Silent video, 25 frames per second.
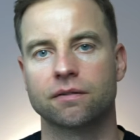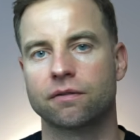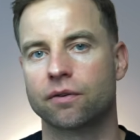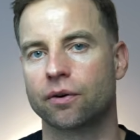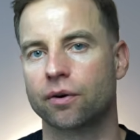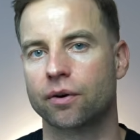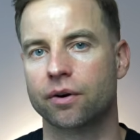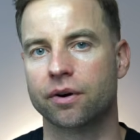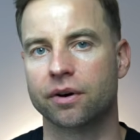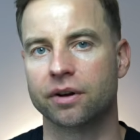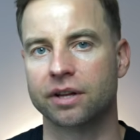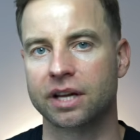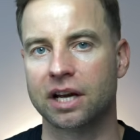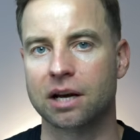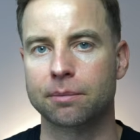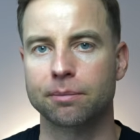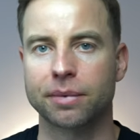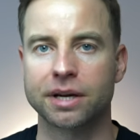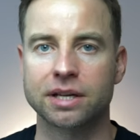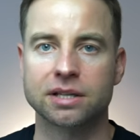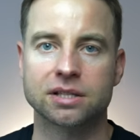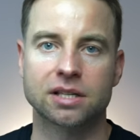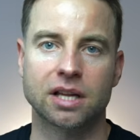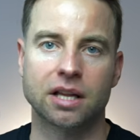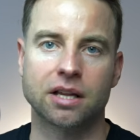for the
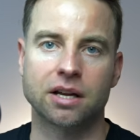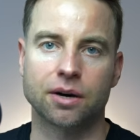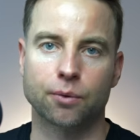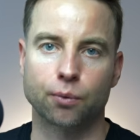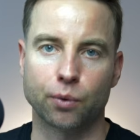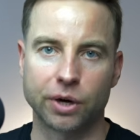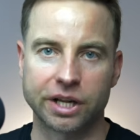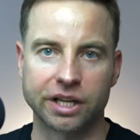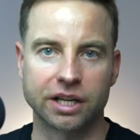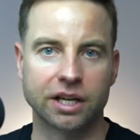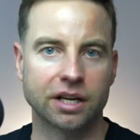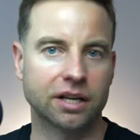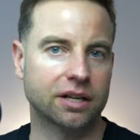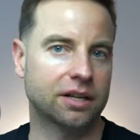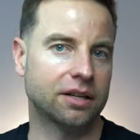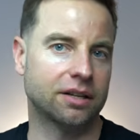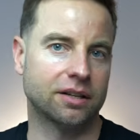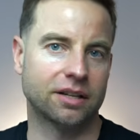campaigns that are winning,